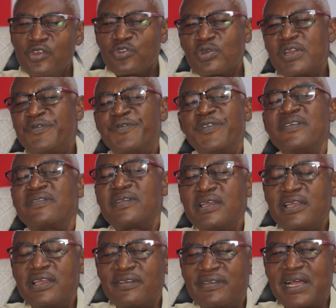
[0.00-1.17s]
So the first
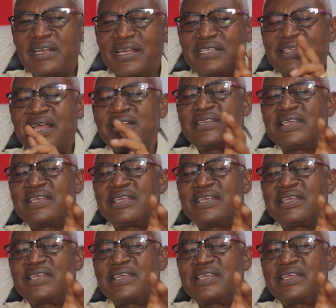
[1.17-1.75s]
thing is that they tell